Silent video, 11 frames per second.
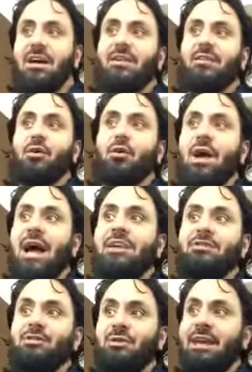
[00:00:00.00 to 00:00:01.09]
that the Quran
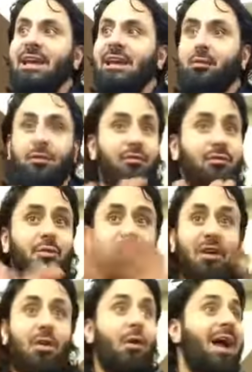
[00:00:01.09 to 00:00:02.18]
is unique, we've
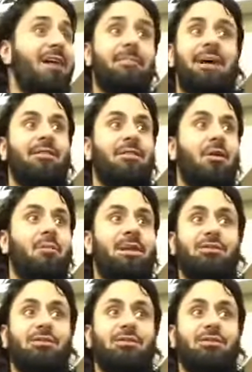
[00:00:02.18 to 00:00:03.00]
done no Arabic at the moment,